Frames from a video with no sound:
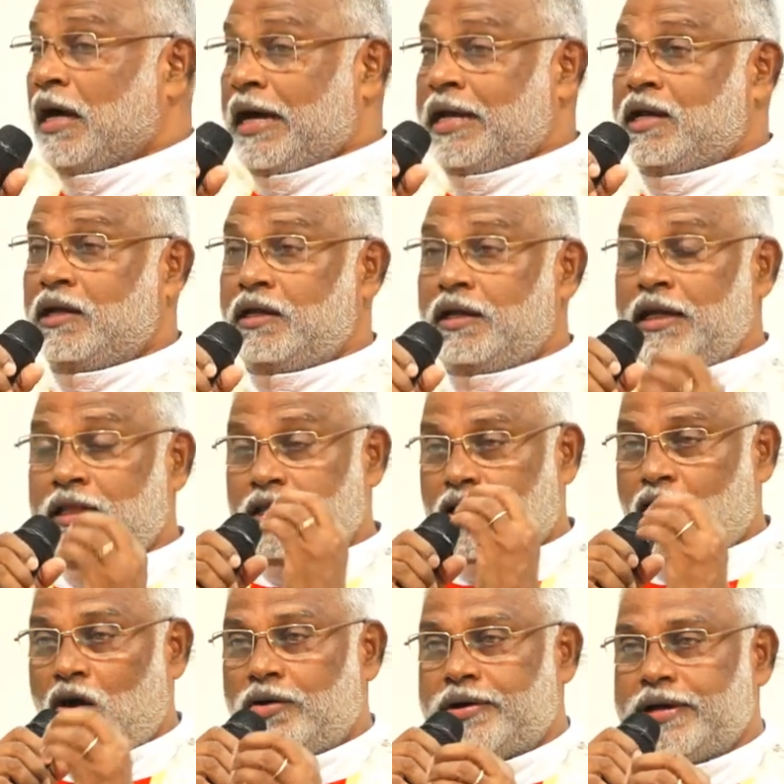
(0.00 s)
And in the
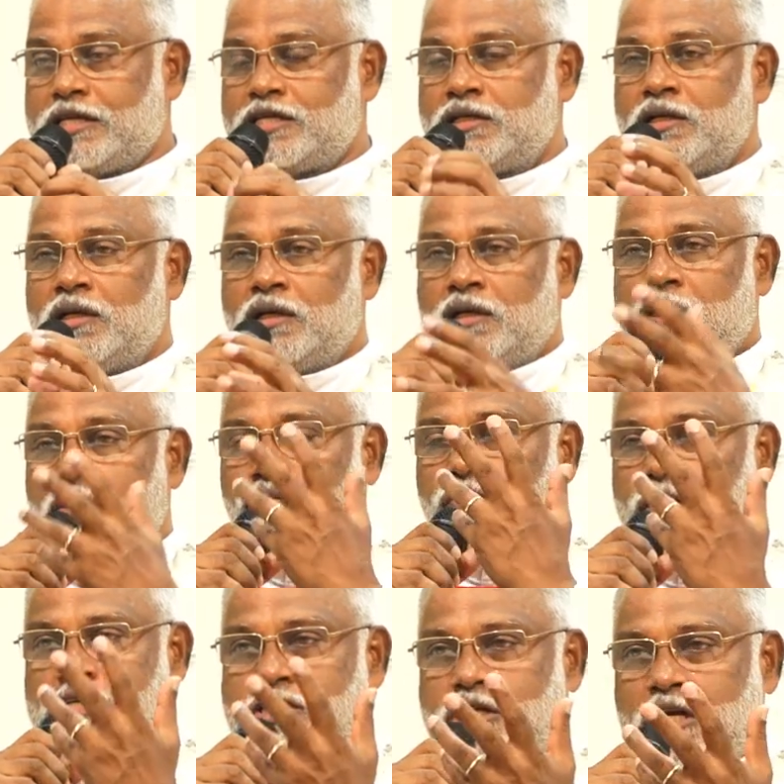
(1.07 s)
context,
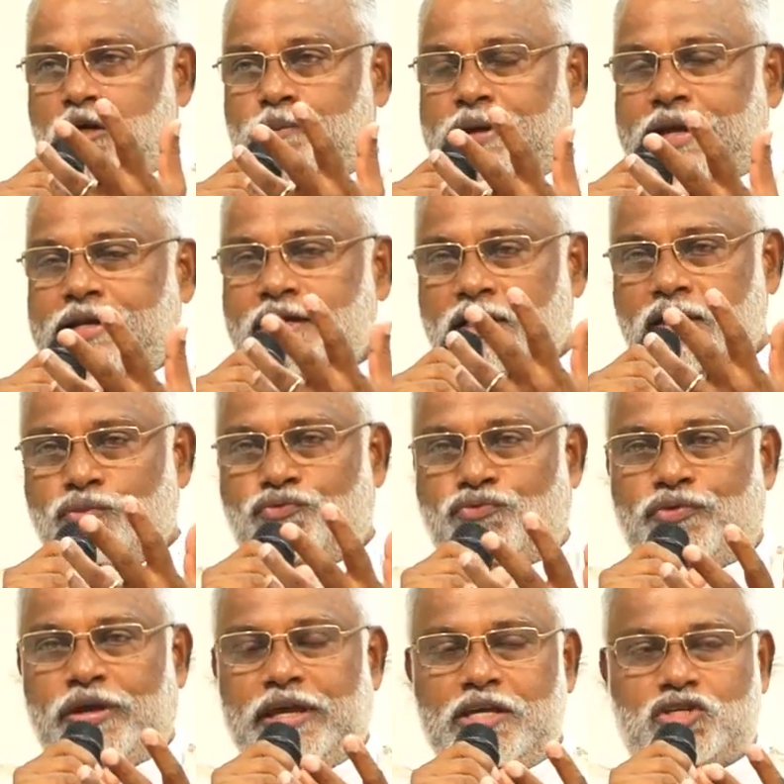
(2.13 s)
we are celebrating the
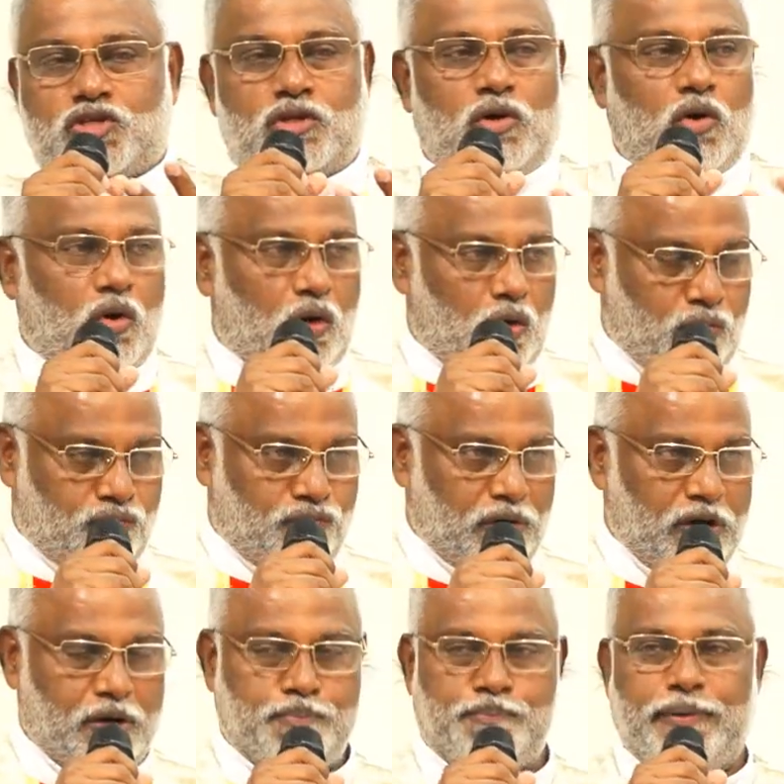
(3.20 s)
feast of
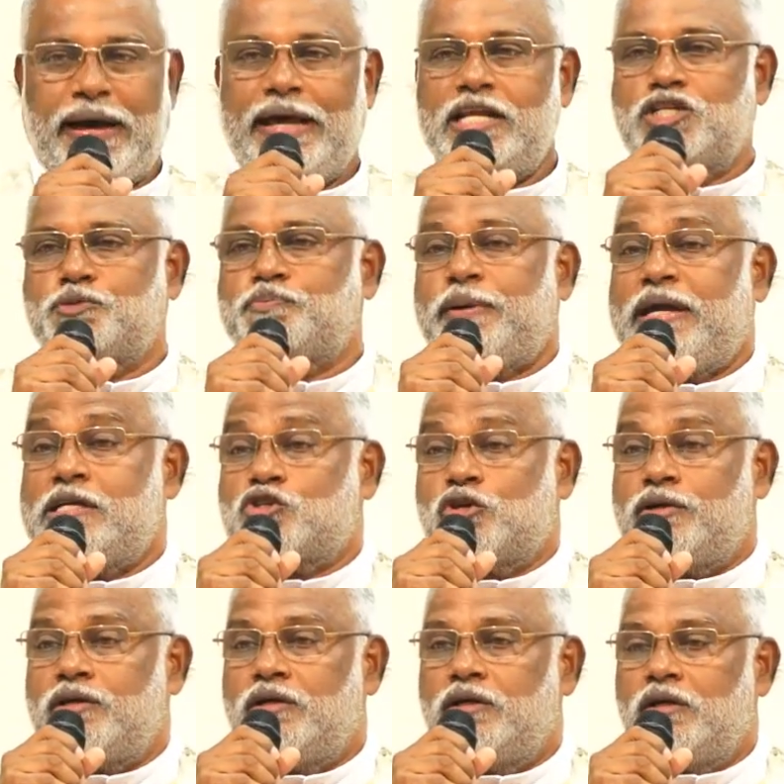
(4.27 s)
our parish
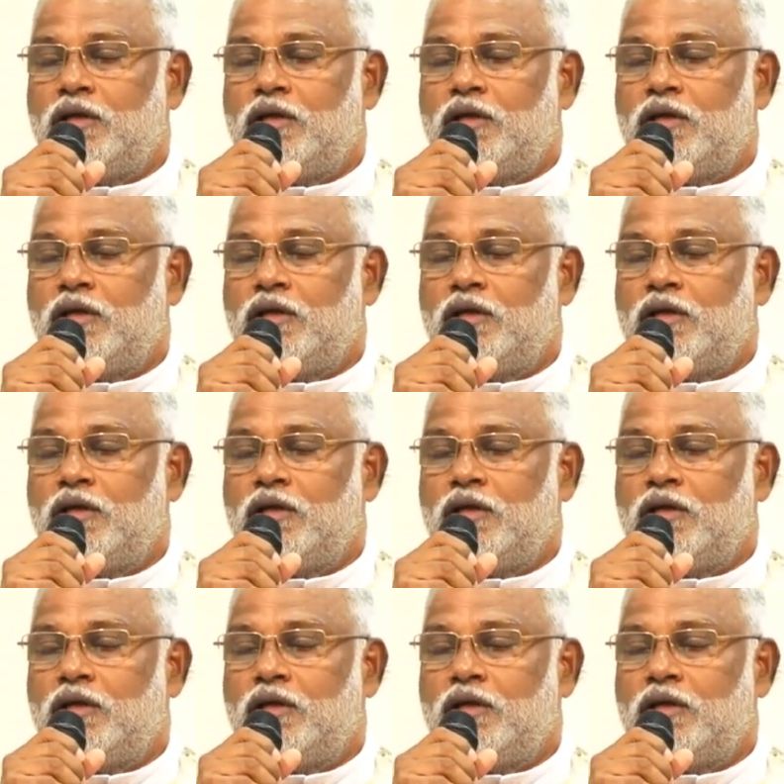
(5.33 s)
patron.